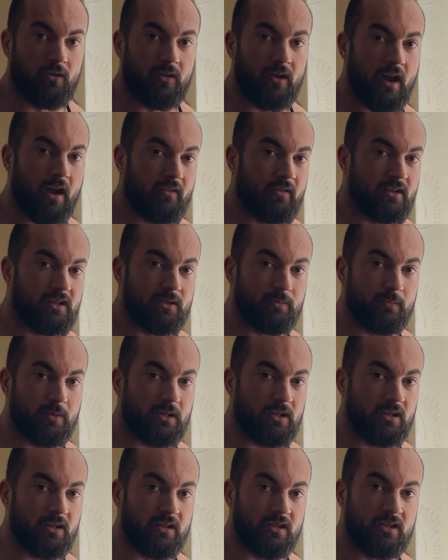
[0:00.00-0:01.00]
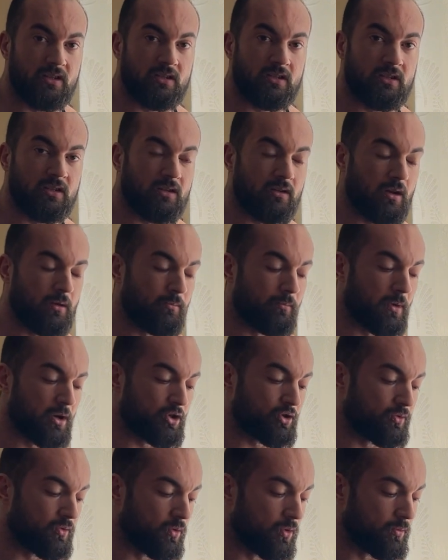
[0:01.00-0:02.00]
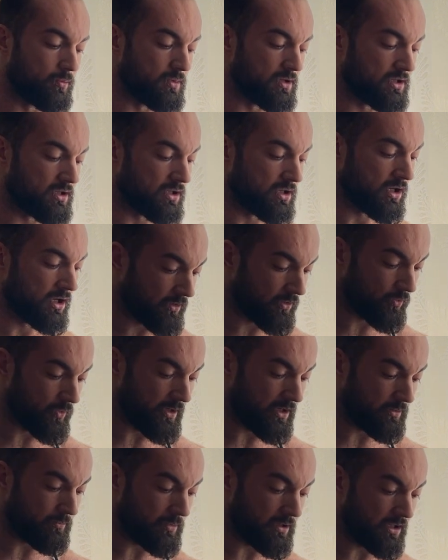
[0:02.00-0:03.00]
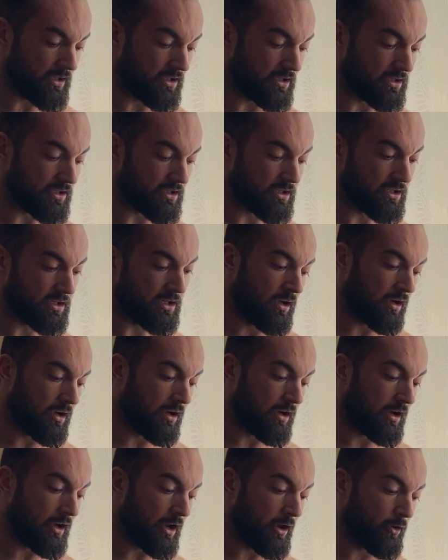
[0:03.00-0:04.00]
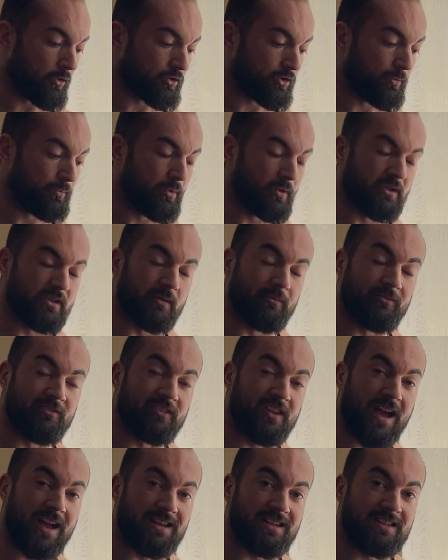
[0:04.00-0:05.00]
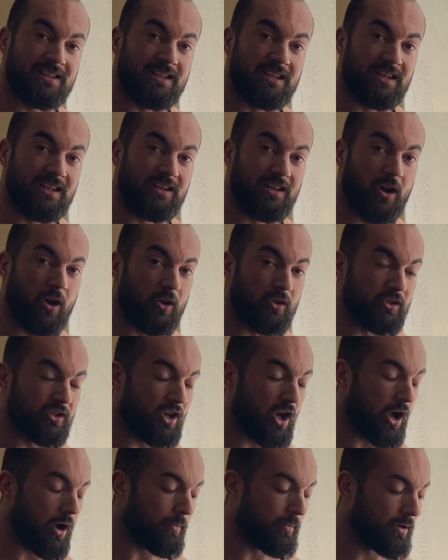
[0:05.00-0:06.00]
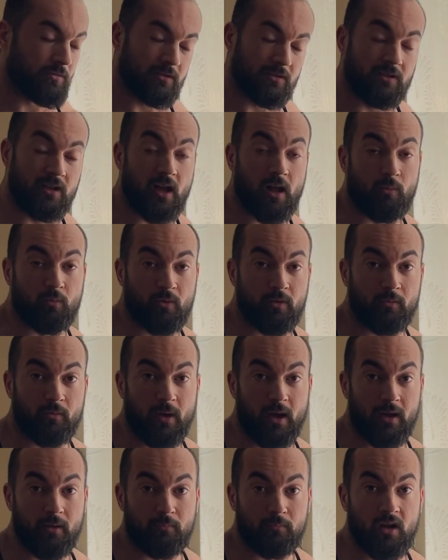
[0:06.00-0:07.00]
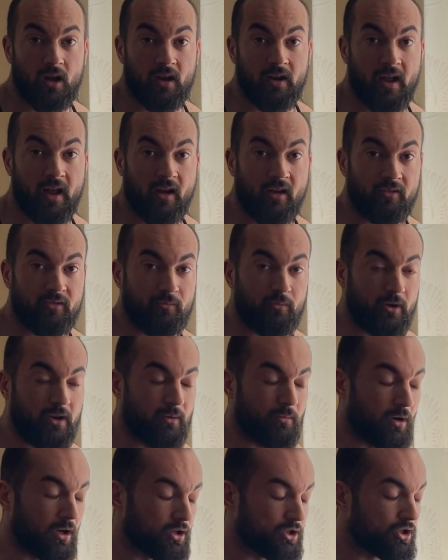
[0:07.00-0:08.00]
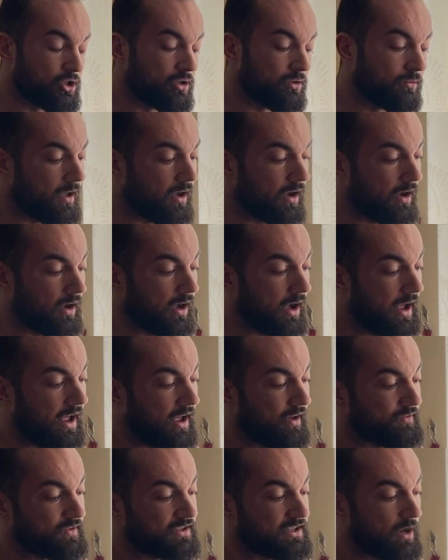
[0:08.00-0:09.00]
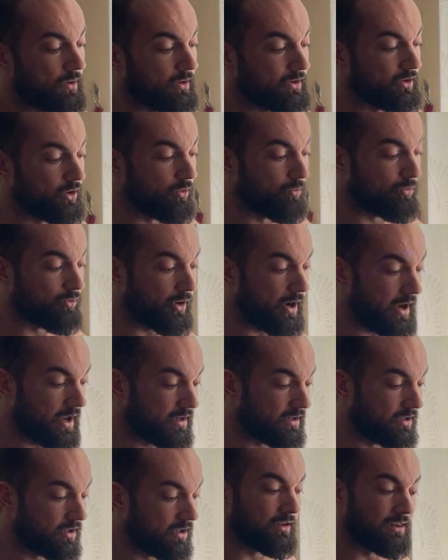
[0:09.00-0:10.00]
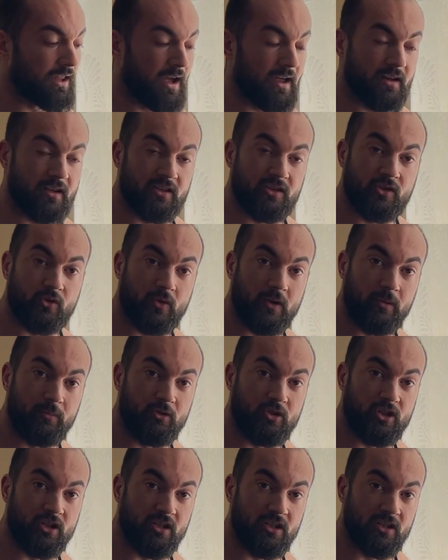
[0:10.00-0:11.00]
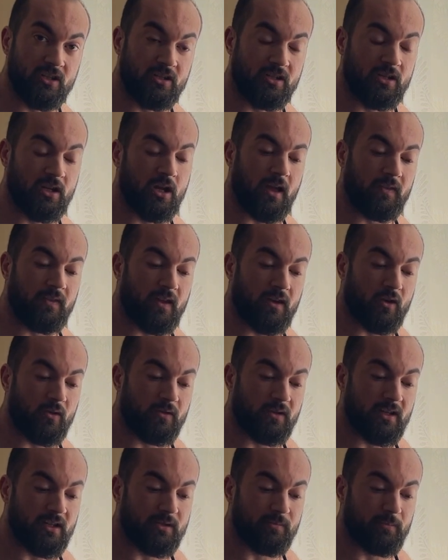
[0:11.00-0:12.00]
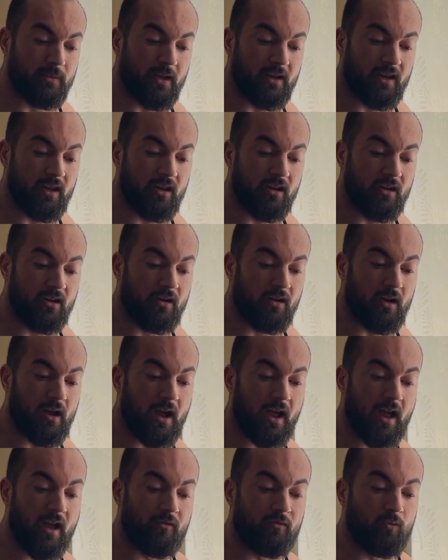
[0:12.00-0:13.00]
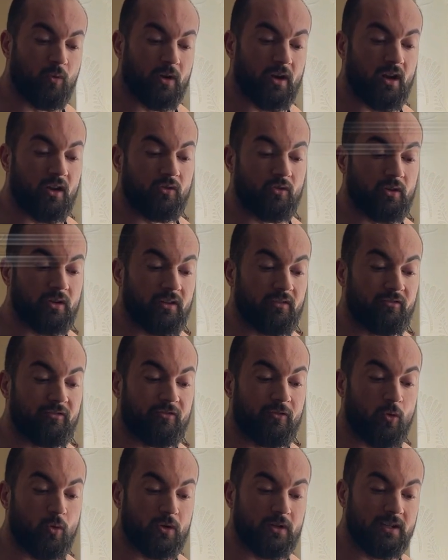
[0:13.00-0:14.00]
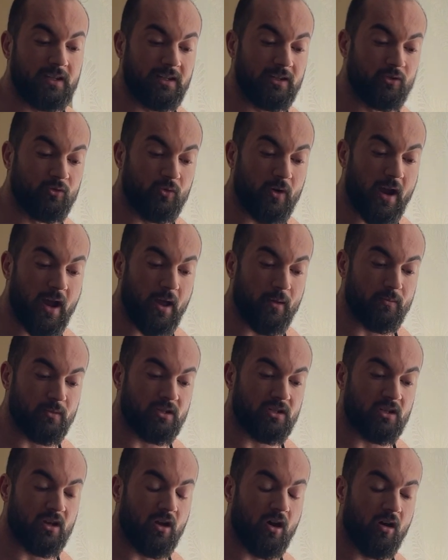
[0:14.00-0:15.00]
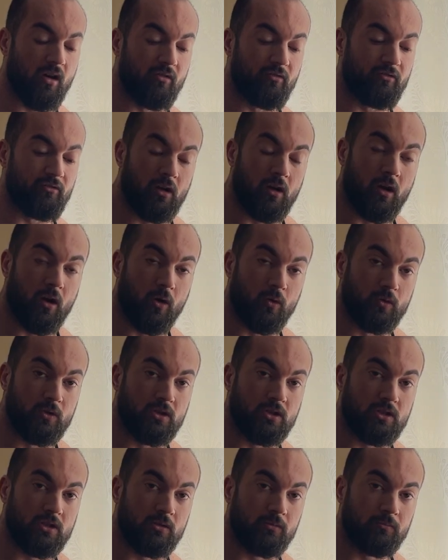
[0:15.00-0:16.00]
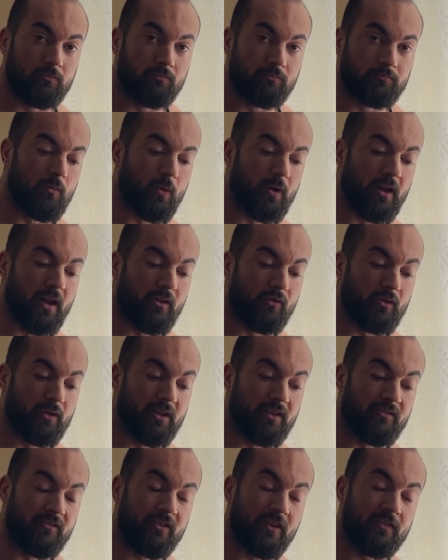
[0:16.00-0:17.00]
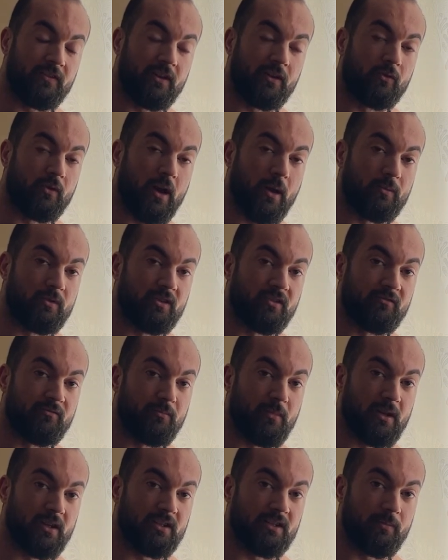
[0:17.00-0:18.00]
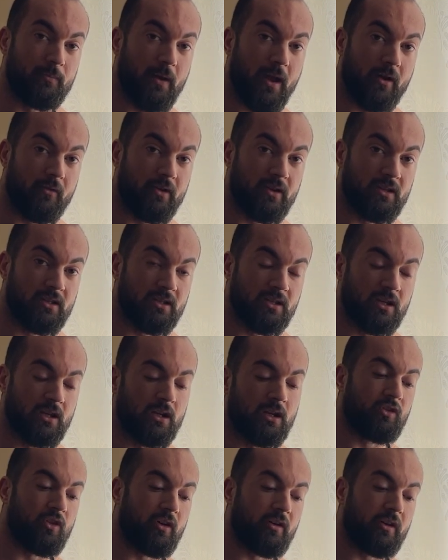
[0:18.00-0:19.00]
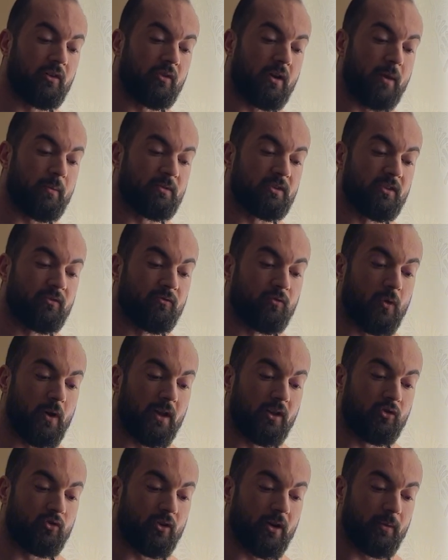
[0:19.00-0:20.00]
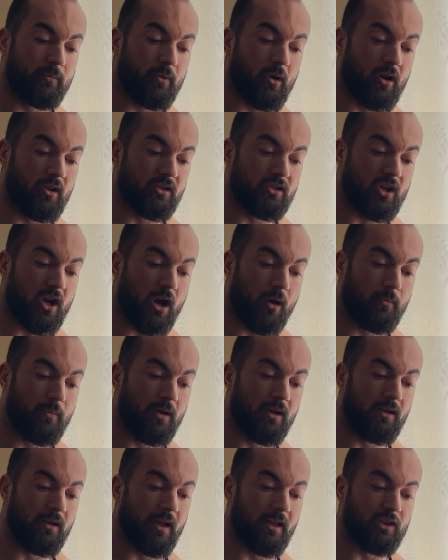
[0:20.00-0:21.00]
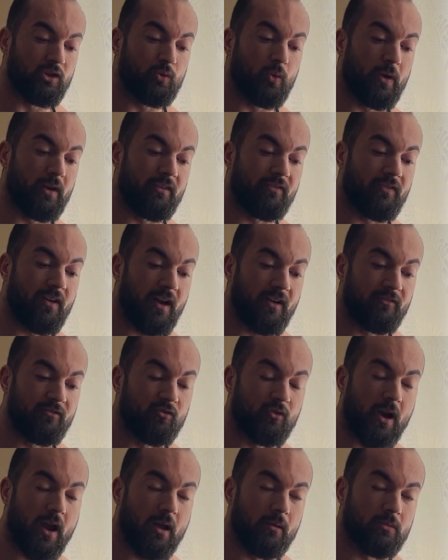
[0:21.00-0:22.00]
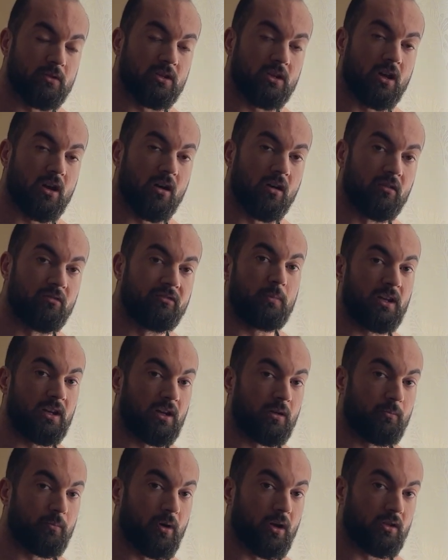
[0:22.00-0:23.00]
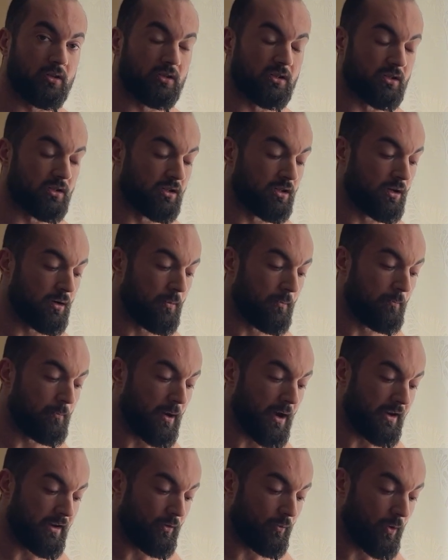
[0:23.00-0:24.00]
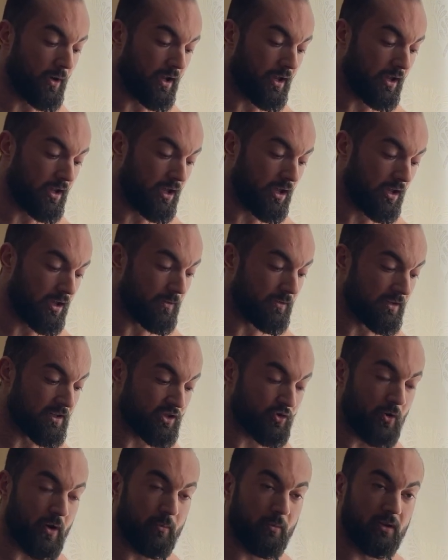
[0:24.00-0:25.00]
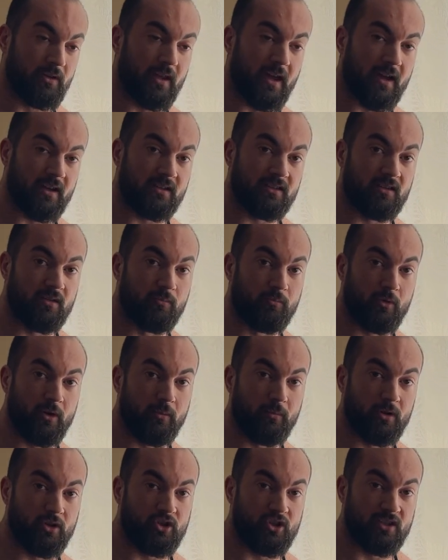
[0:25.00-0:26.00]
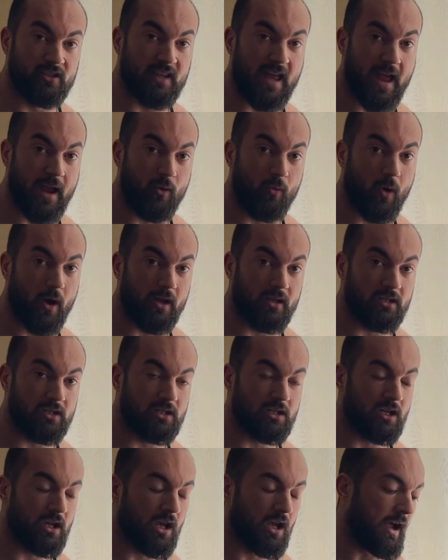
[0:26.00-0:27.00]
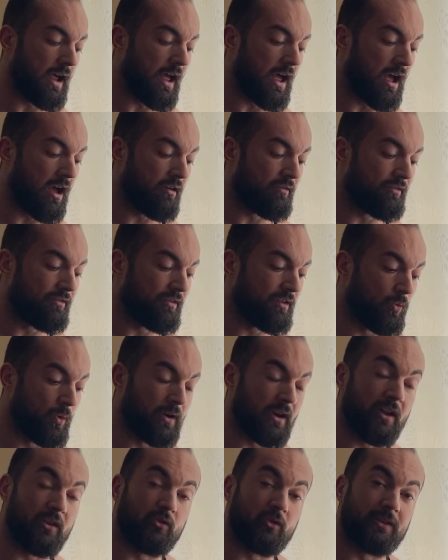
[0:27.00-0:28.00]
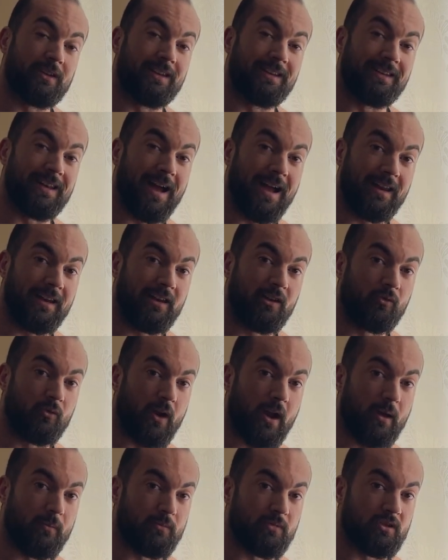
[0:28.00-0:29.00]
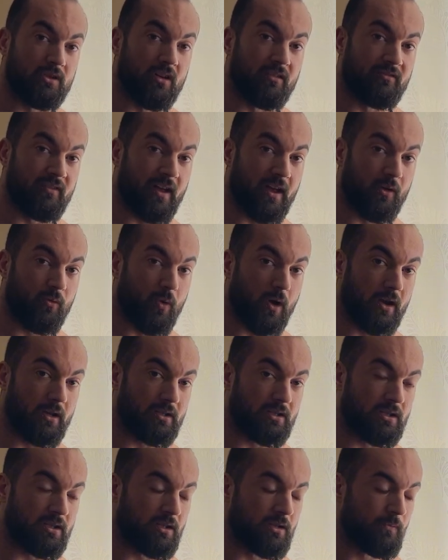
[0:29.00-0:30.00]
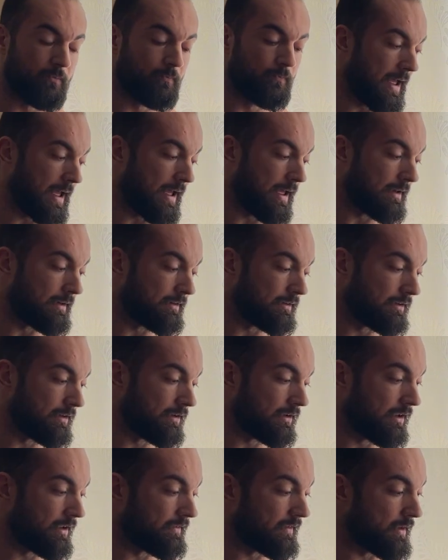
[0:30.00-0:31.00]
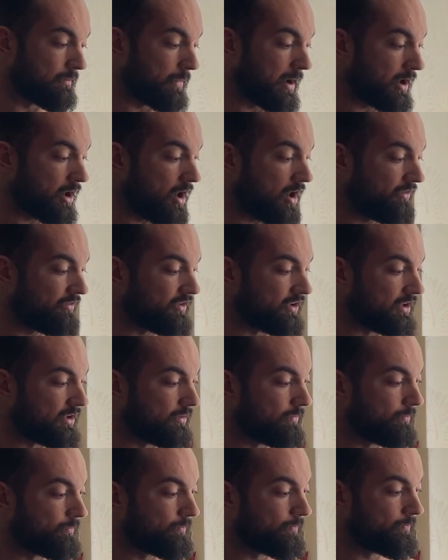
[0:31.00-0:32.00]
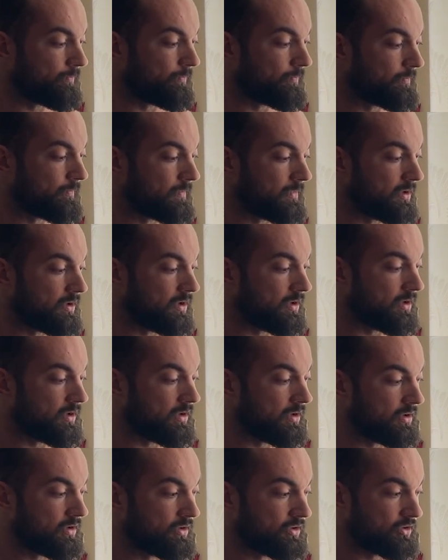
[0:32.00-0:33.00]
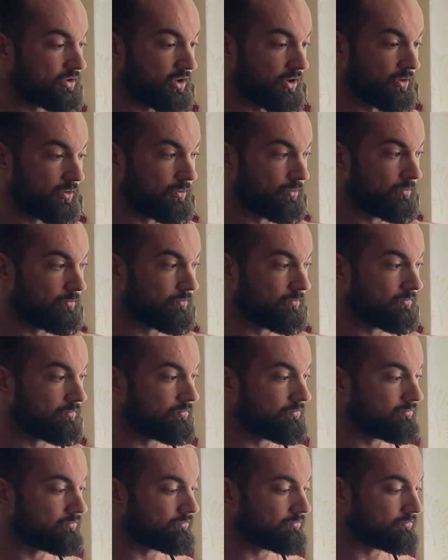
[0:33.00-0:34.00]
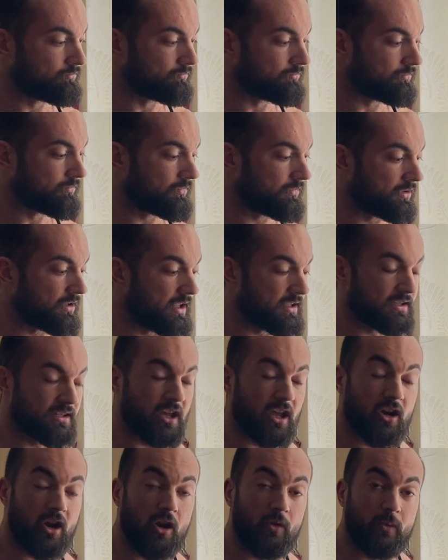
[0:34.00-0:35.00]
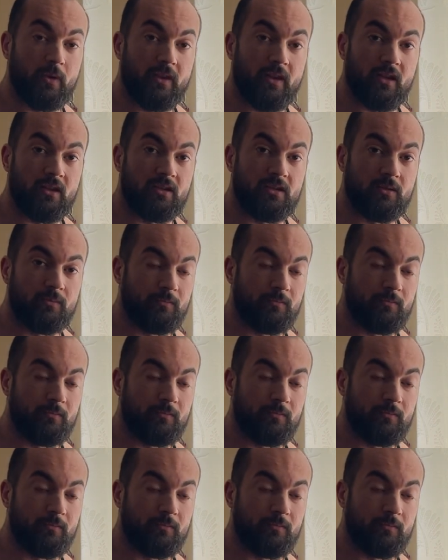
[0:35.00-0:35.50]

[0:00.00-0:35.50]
carrots, peas, mushrooms, green beans. I also put some flaxseed on top to help with my gut health pretty much. I have sourdough bread, lightest cream cheese, and then on this plate here I have 140 grams of oats, 150 grams of mixed berries, 30 grams of whey drip on top, and 25 grams of peanut butter. By the way, the scrambled eggs, they're pretty much just egg whites. I have 190 grams of egg whites, and then my coffee. So let's get on with it.